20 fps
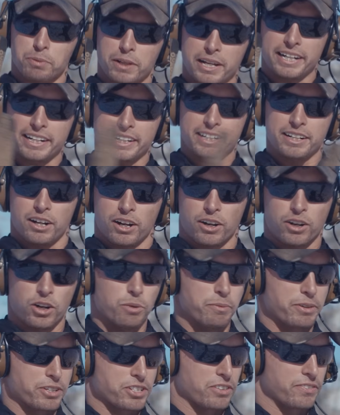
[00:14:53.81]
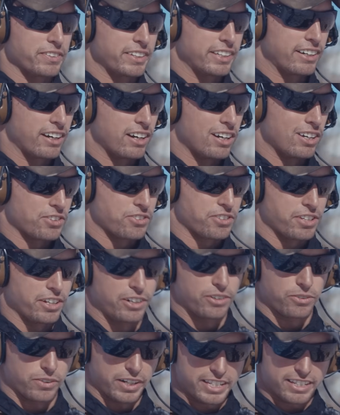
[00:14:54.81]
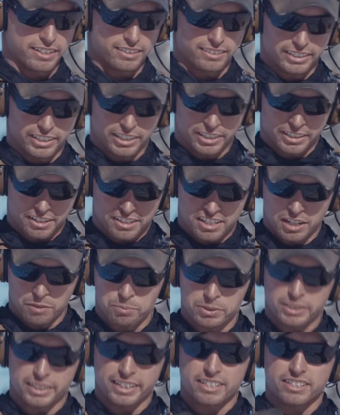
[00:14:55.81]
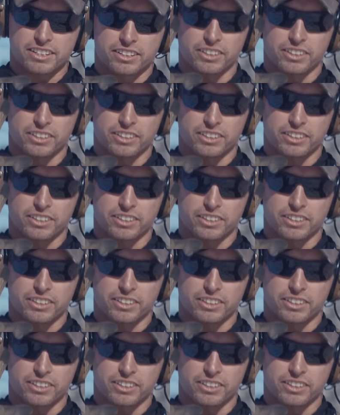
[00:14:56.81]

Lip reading: Planet. Our homies over there also recently hooked us up with these